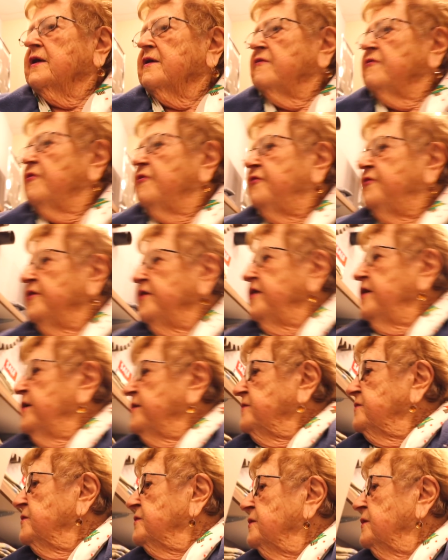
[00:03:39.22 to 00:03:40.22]
and
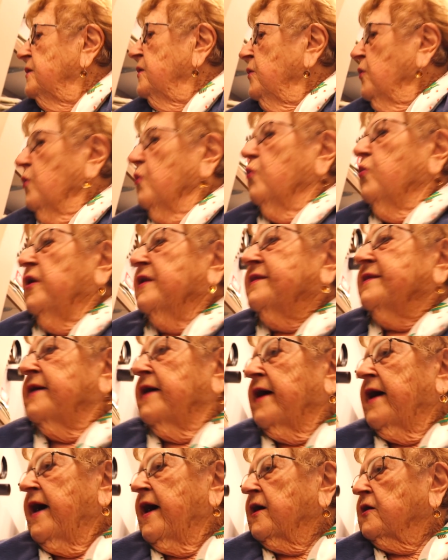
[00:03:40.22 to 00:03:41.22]
thin. What
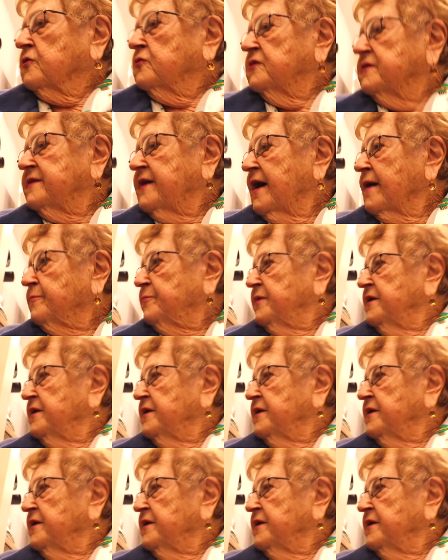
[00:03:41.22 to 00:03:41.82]
the heck could that